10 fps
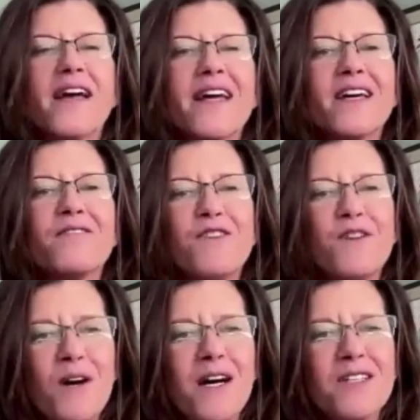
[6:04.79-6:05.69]
If you
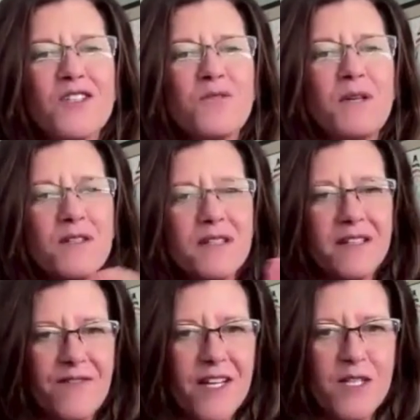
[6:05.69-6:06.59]
want to build an
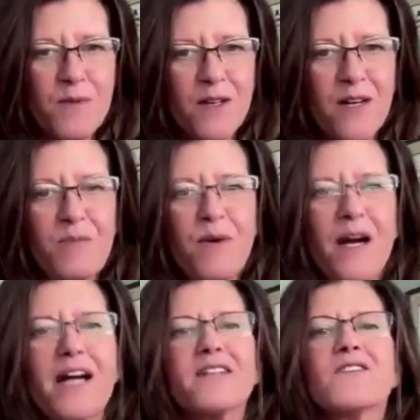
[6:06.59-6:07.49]
investment grade
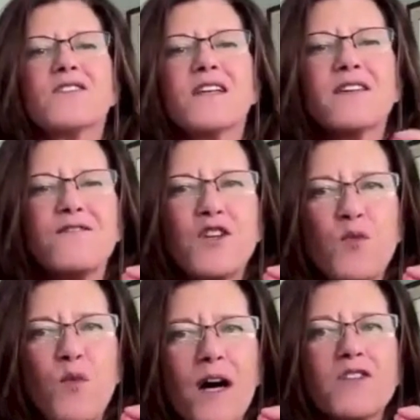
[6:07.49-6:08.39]
practice, if you
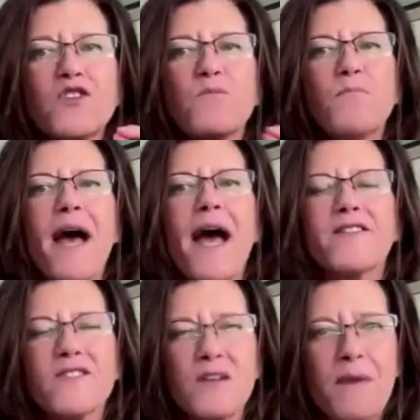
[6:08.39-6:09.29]
want to
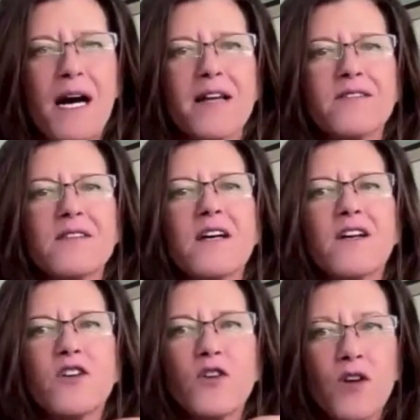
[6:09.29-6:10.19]
maximize
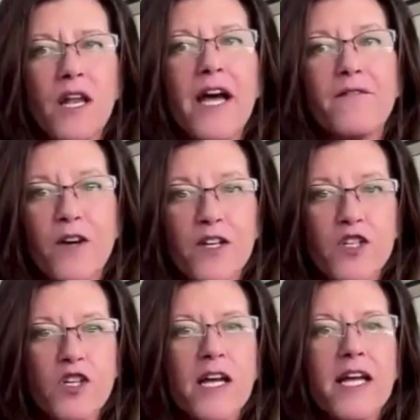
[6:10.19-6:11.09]
your
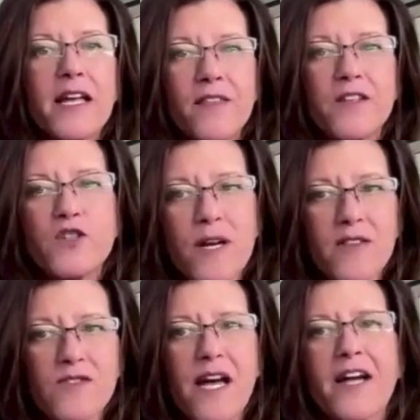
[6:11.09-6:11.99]
leverage in the
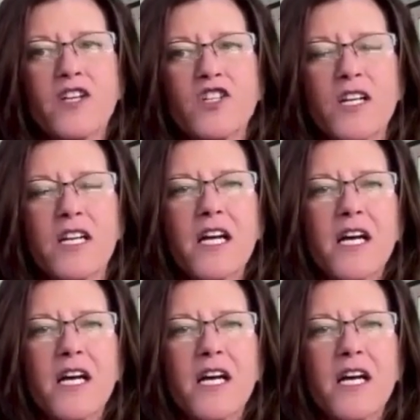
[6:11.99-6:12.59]
transaction.